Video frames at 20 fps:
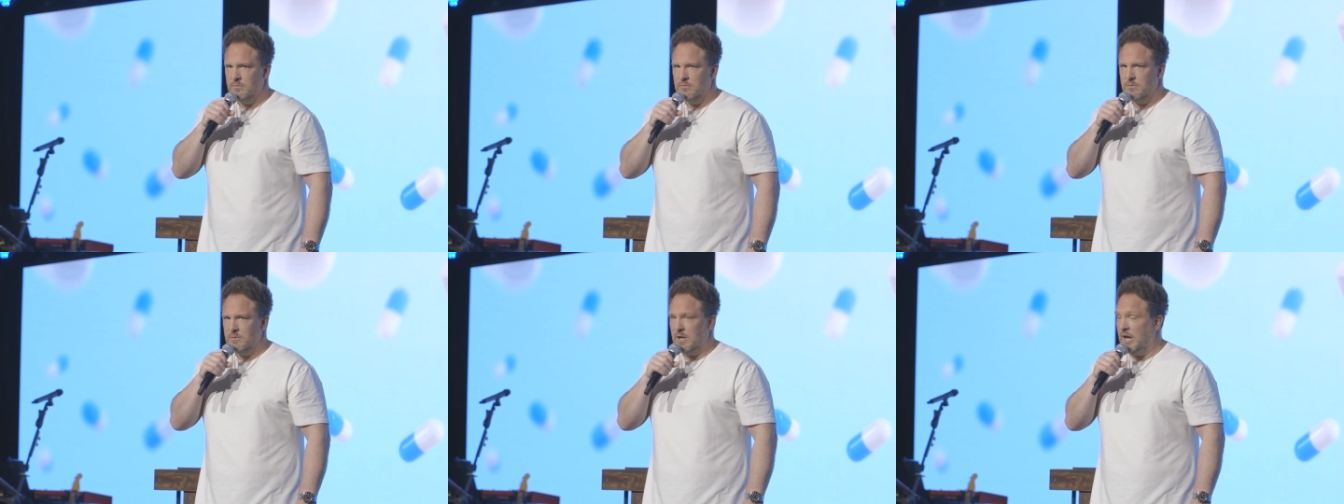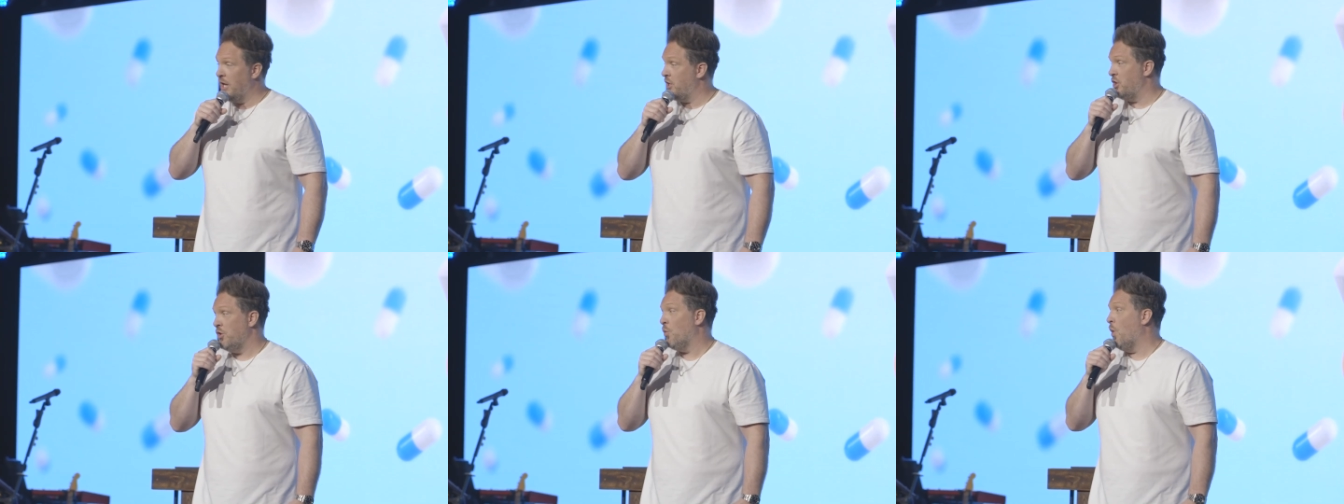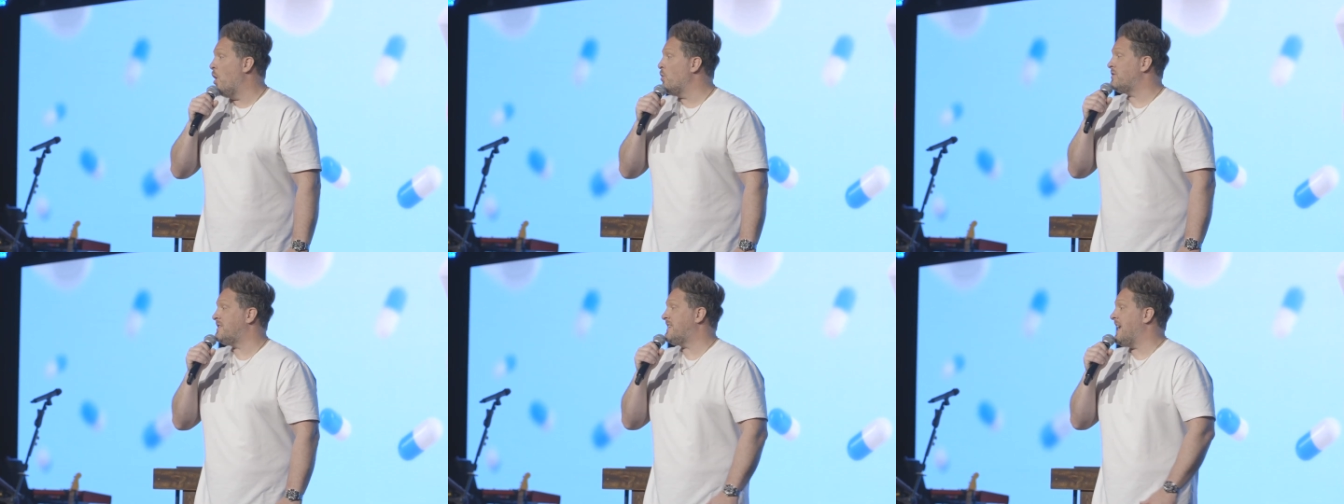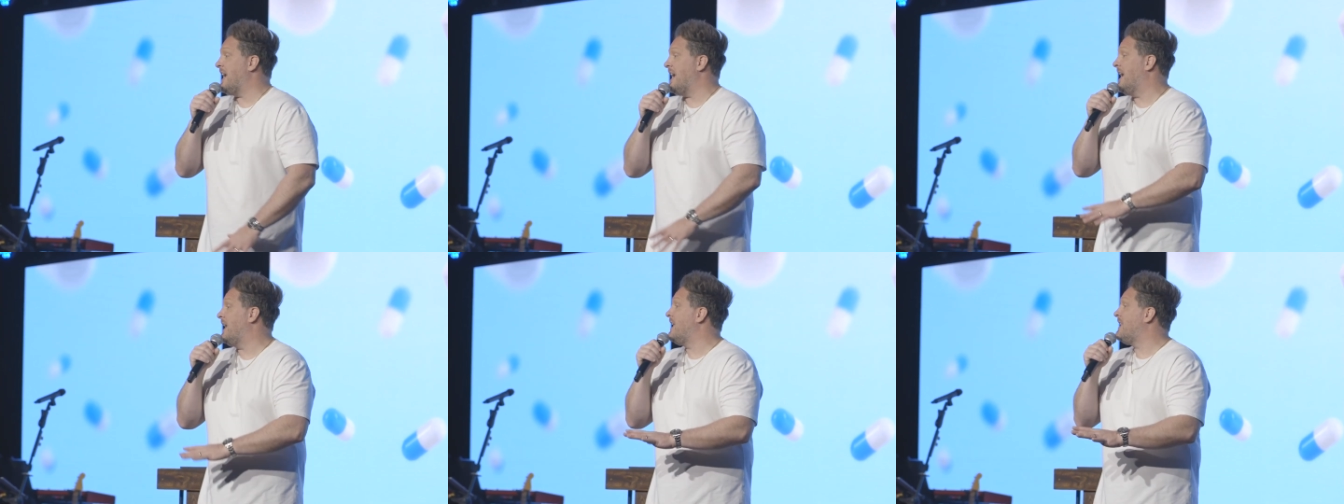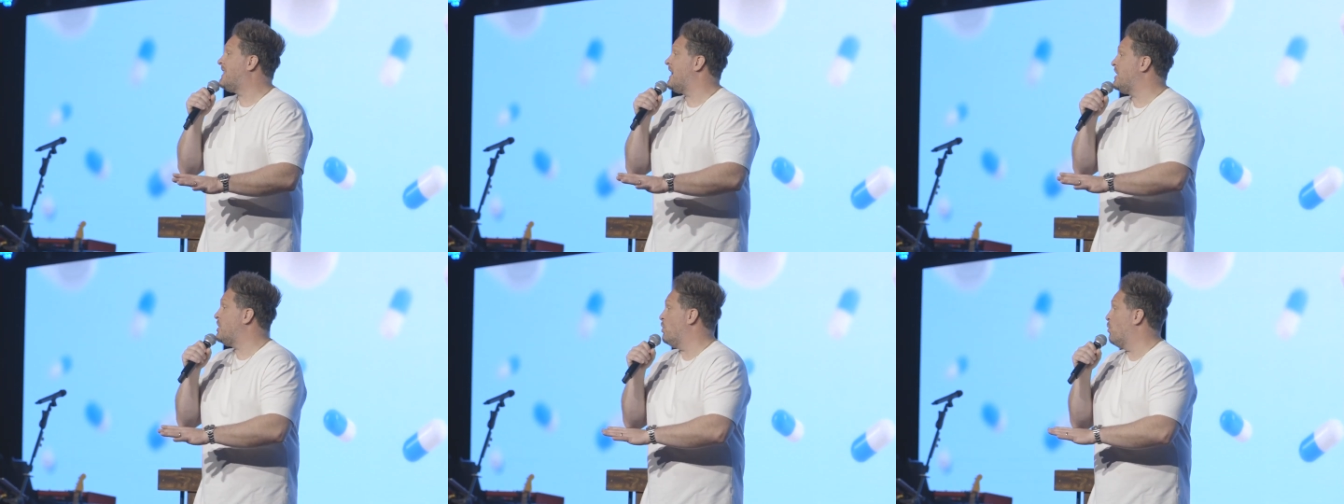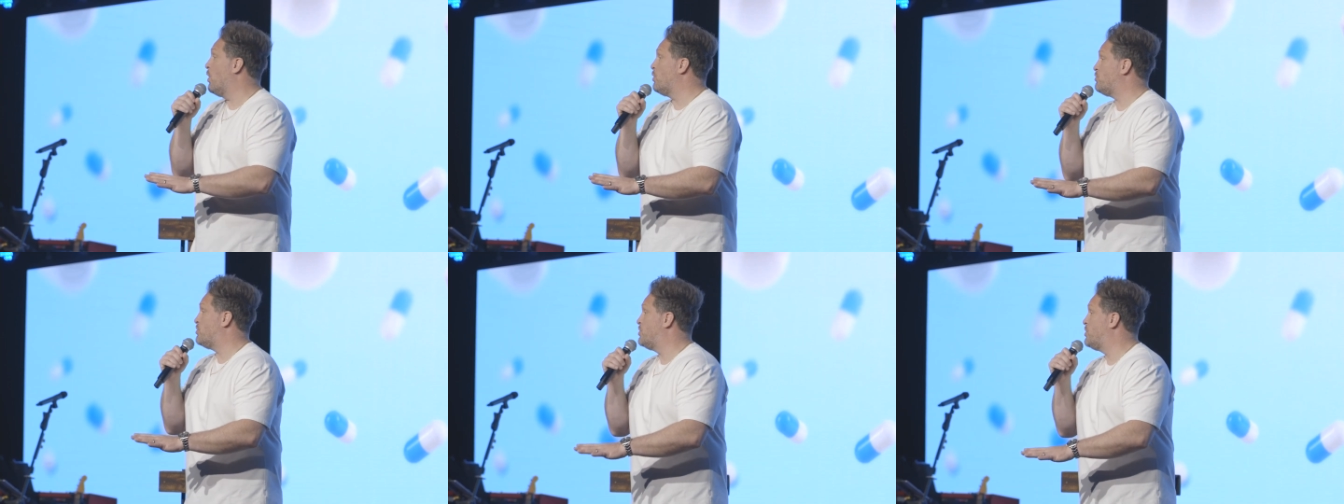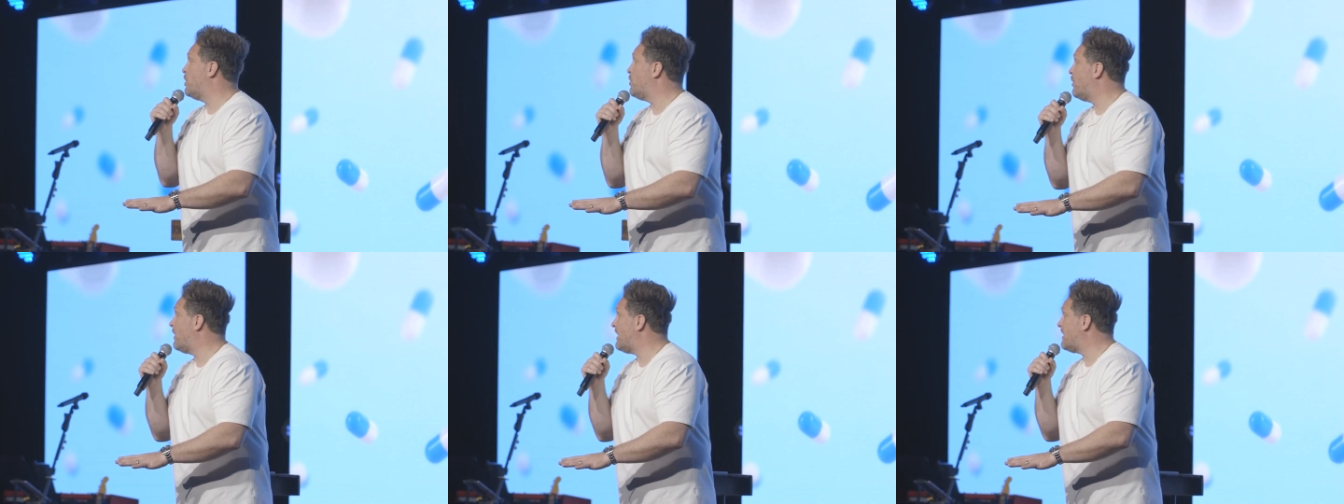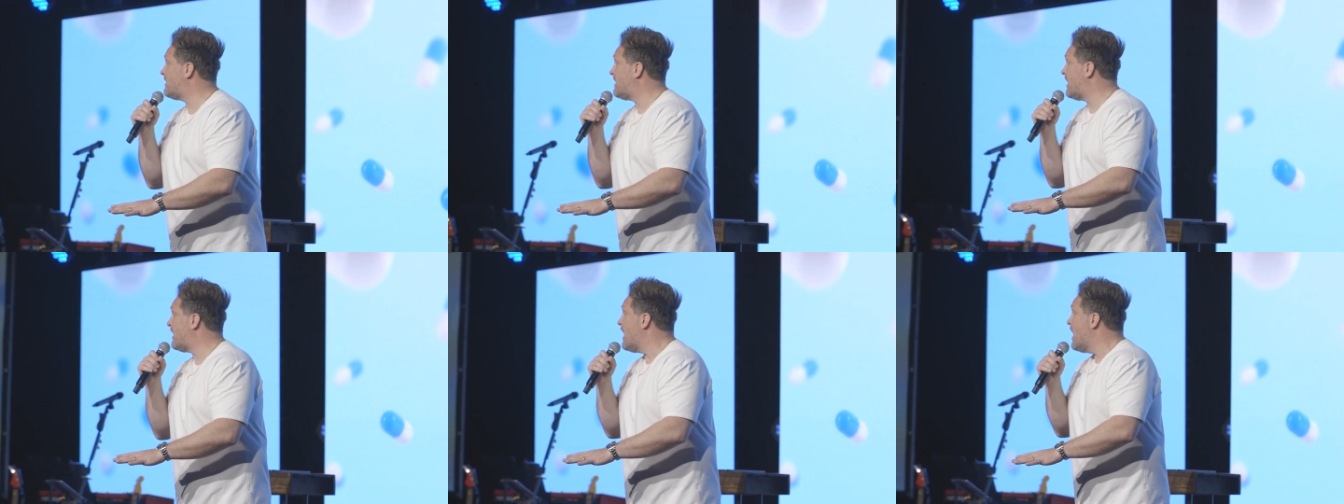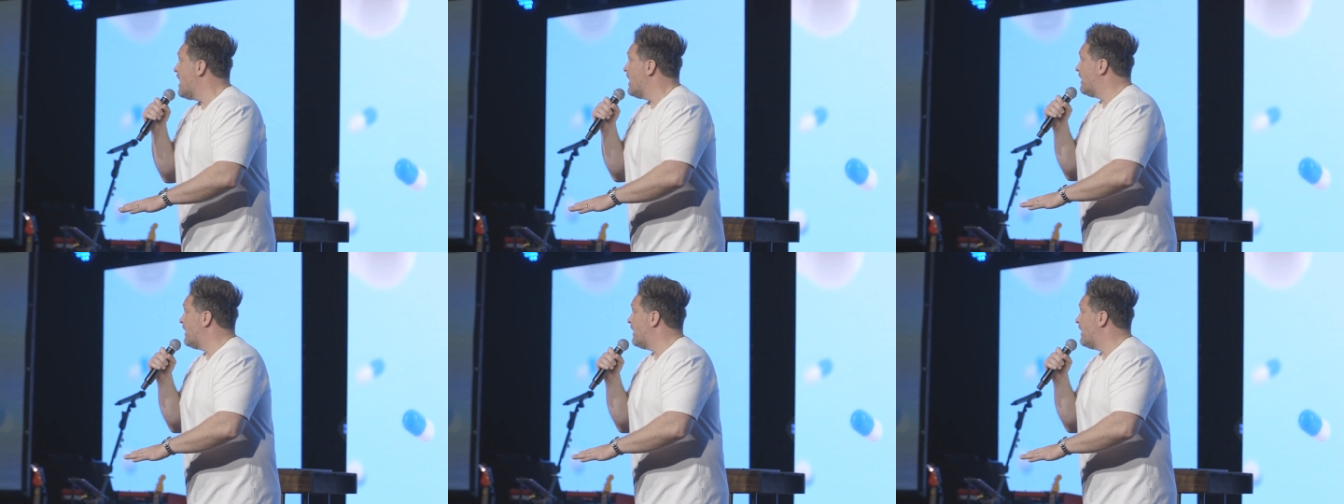And you won't say anything, you won't do anything.